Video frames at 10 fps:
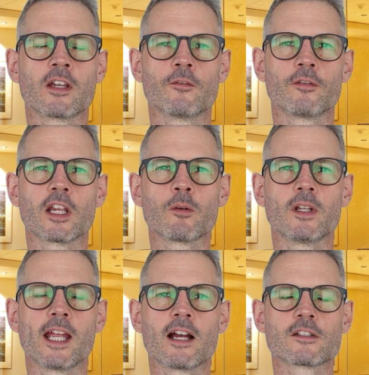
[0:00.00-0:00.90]

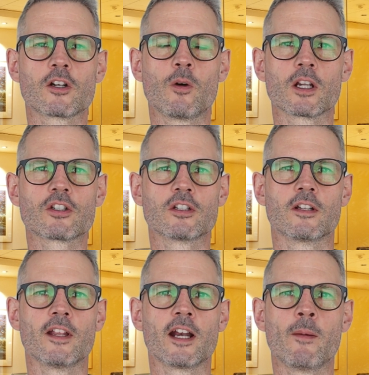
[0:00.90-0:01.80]
frequently asked
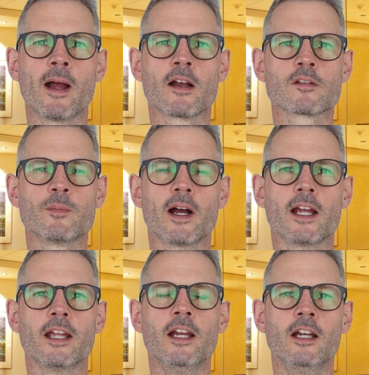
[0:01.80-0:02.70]
question that I'm asked
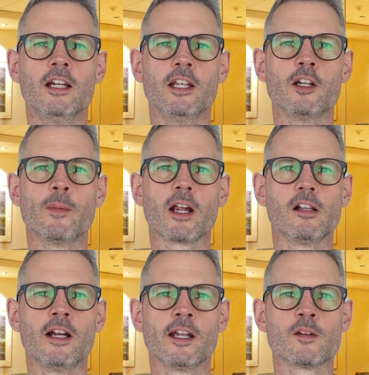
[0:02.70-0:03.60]
by, by
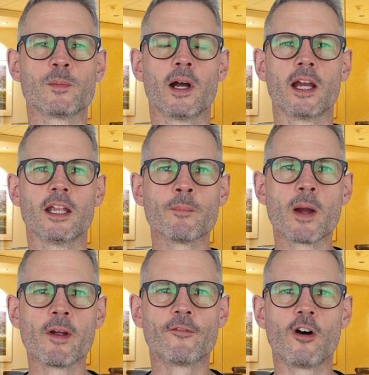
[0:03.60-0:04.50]
clients, by
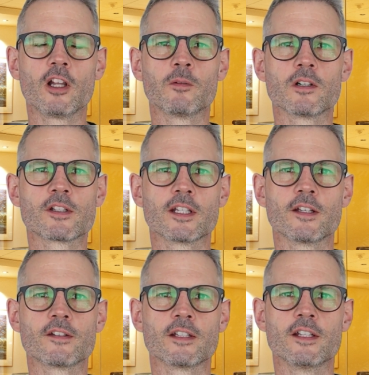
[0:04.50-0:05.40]
my followers
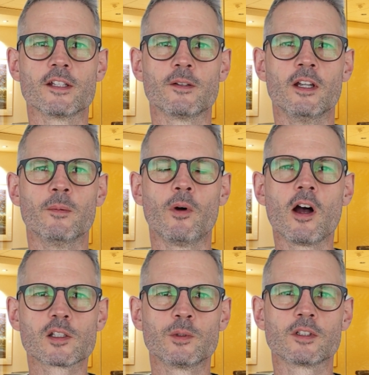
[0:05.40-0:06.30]
is it
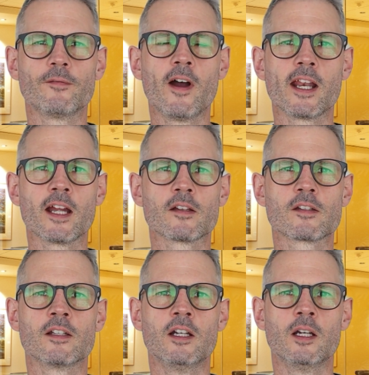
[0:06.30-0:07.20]
possible to
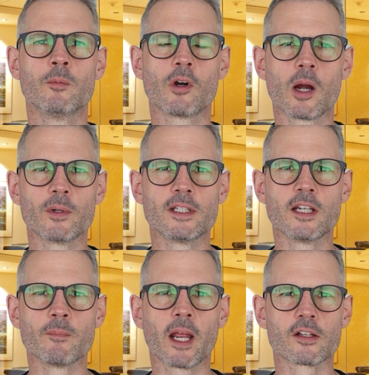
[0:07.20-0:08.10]
finance
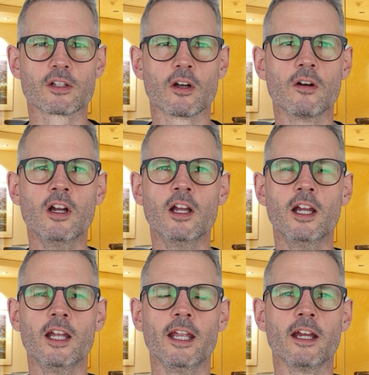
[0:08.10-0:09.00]
property in Mexico?
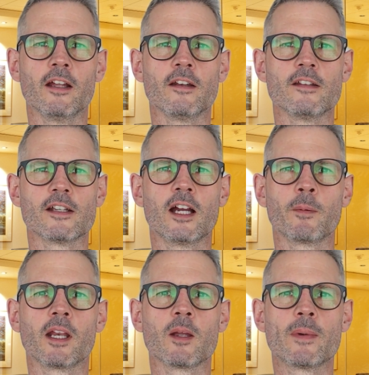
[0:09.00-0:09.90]
And I'm
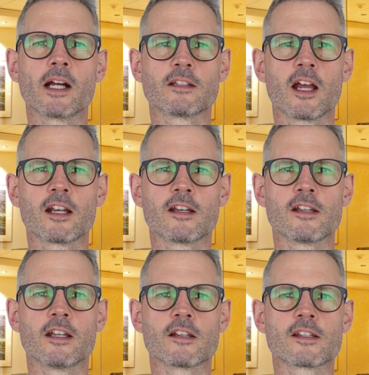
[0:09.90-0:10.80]
going to get back to that
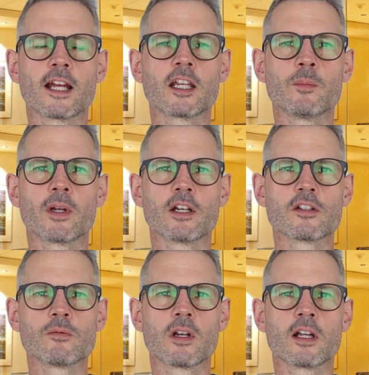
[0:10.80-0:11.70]
in a second, but I
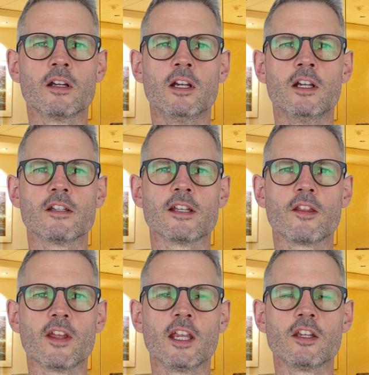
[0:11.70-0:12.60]
just want to say
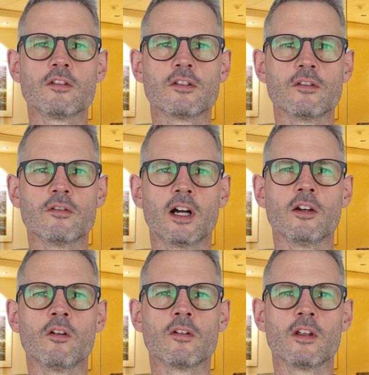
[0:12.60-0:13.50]
thank you
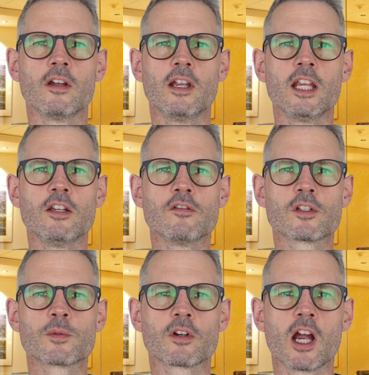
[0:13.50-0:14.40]
to, any new
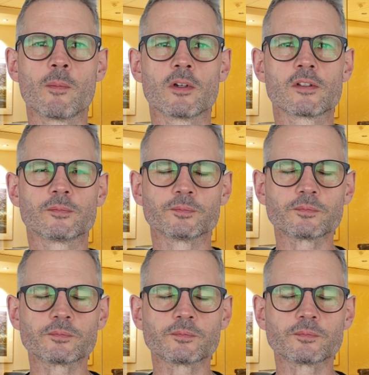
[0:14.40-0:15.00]
subscribers.